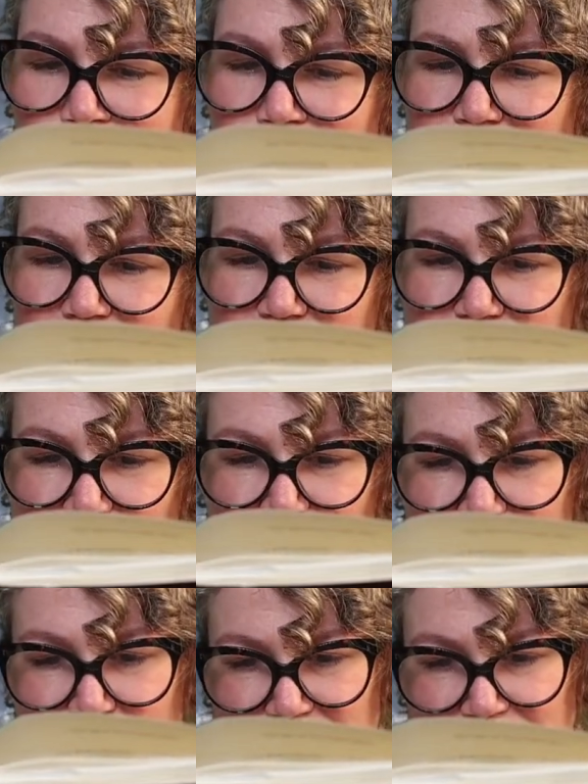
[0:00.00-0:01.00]
Scrooge
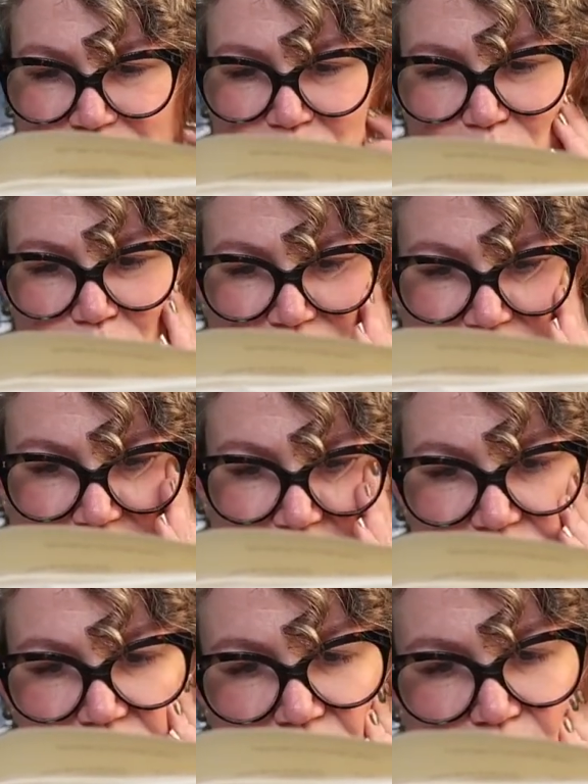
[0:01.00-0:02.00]
muttered, with
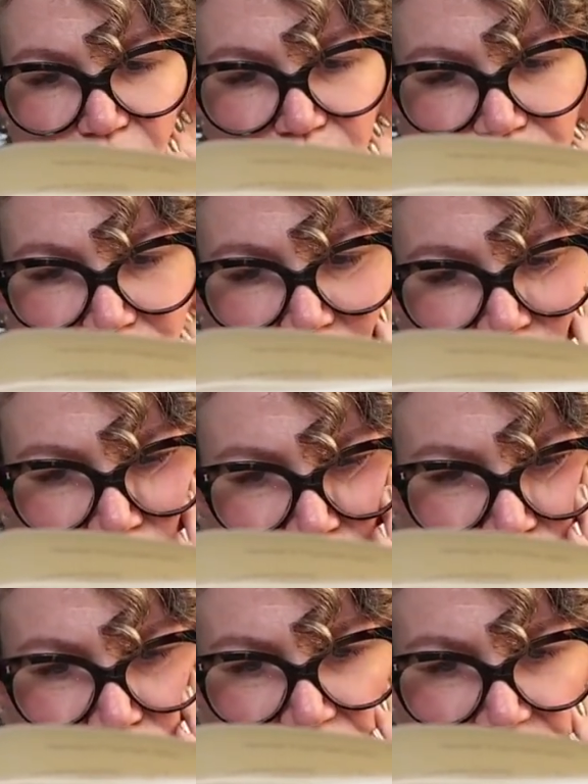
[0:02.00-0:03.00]
an
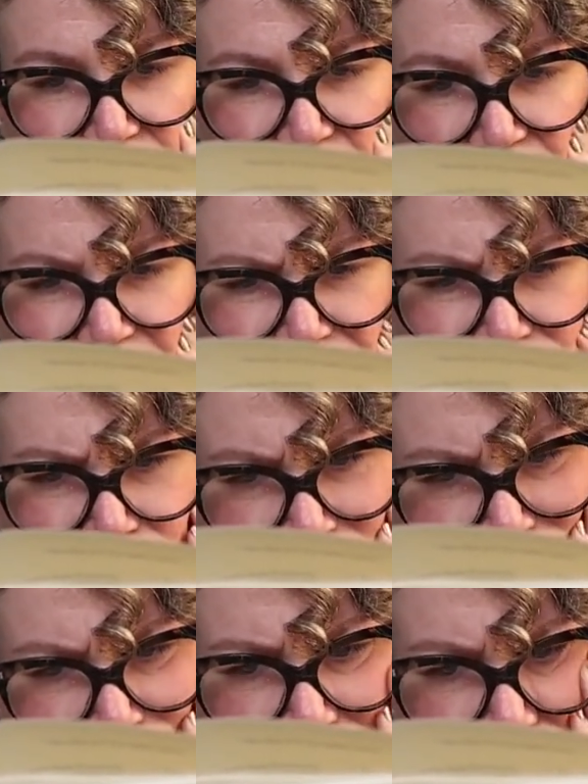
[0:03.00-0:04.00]
unusual catching in his voice,
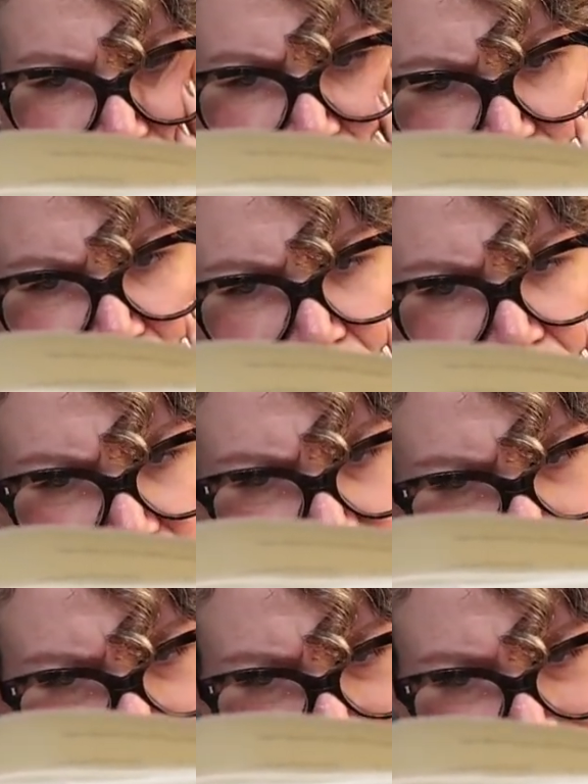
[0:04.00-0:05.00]
that it was a
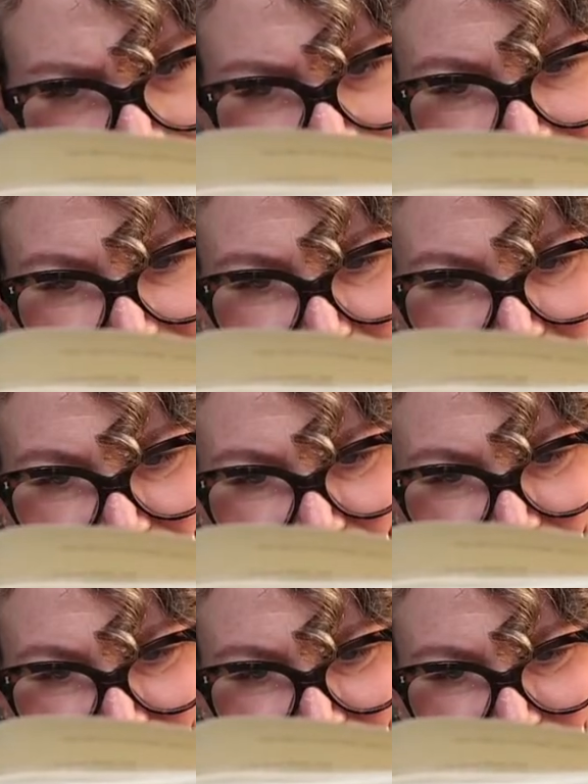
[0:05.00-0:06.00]
pimple, and begged the
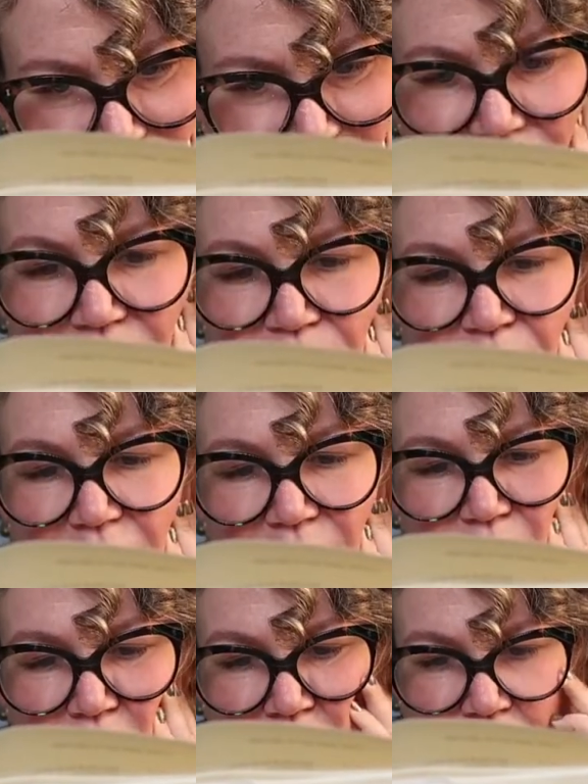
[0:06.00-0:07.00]
ghost to lead him where he
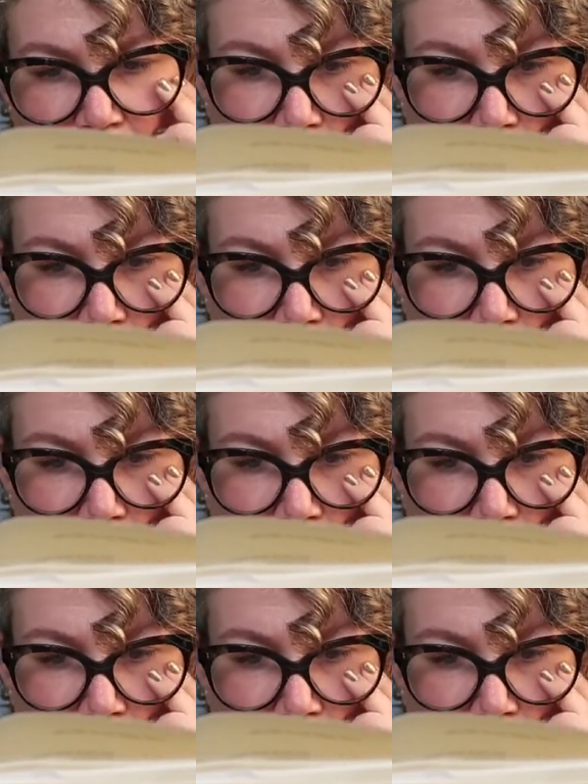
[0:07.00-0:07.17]
would.